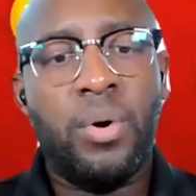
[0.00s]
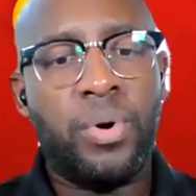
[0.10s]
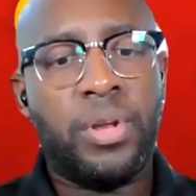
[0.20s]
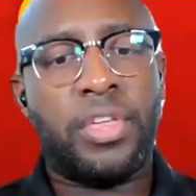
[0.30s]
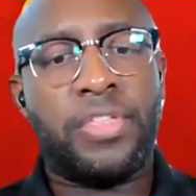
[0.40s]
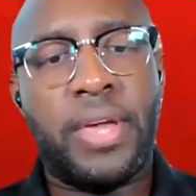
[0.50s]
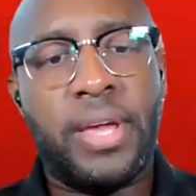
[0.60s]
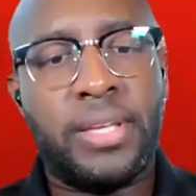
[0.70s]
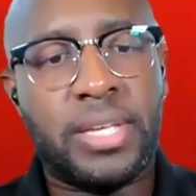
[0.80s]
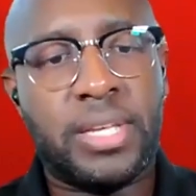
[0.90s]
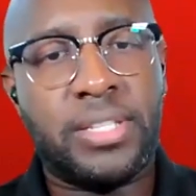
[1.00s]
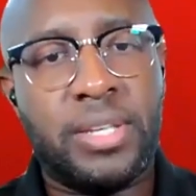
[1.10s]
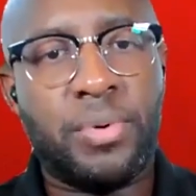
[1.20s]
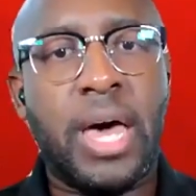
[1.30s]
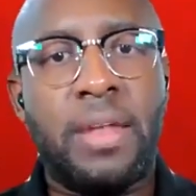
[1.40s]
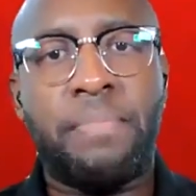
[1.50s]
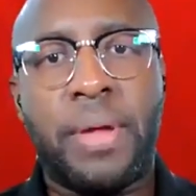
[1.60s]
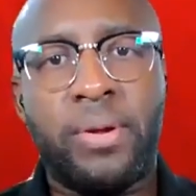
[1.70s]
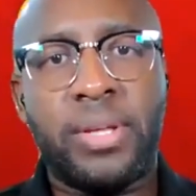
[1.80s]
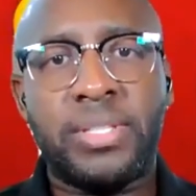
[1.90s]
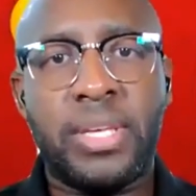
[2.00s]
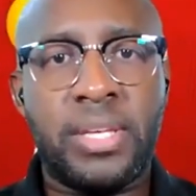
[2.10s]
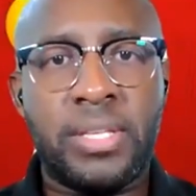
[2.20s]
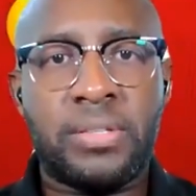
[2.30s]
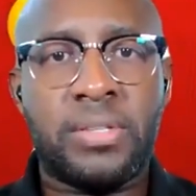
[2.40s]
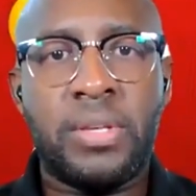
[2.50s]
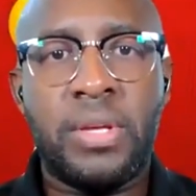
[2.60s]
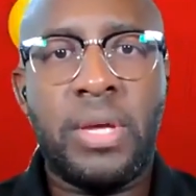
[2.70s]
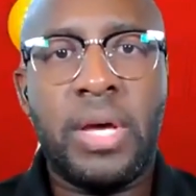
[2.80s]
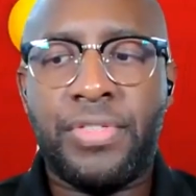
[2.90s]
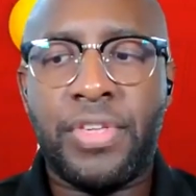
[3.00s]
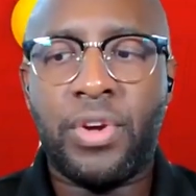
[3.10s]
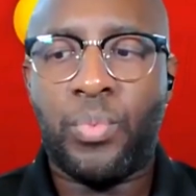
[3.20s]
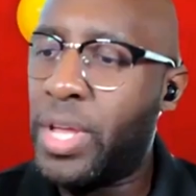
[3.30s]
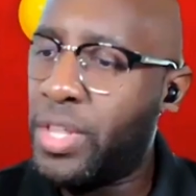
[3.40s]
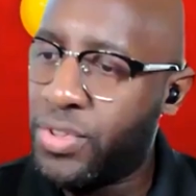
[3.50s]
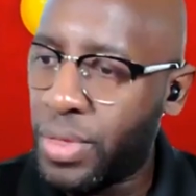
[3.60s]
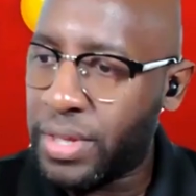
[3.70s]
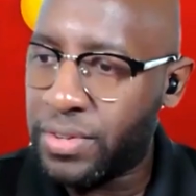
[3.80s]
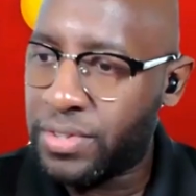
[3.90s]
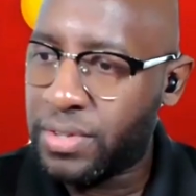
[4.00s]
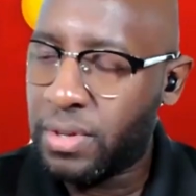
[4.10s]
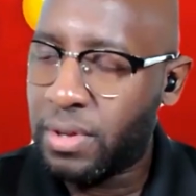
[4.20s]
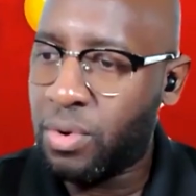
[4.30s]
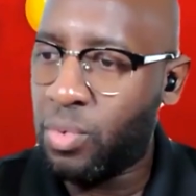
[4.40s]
One of the things I see with a lot of parents is I think we do this.